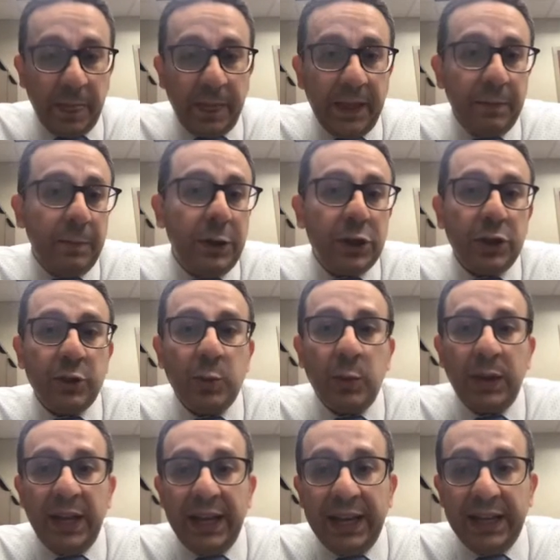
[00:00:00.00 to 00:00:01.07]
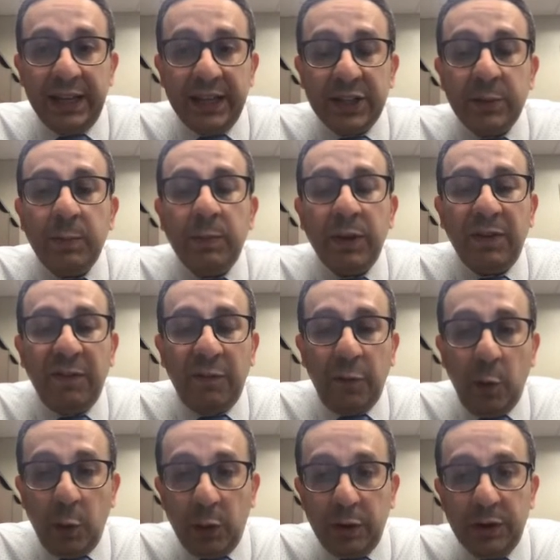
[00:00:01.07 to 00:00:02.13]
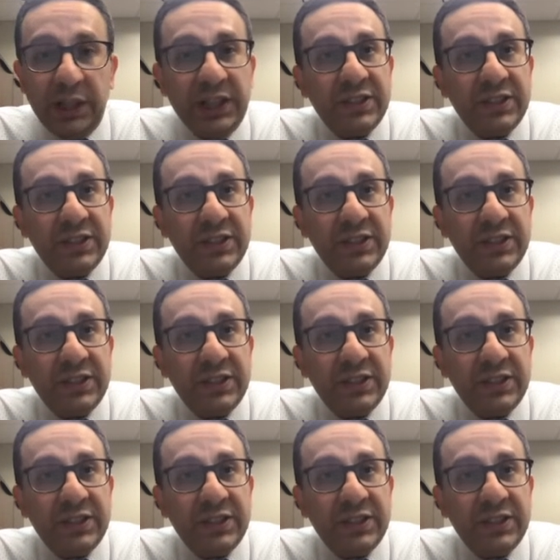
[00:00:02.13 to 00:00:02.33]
in patients with ALS before they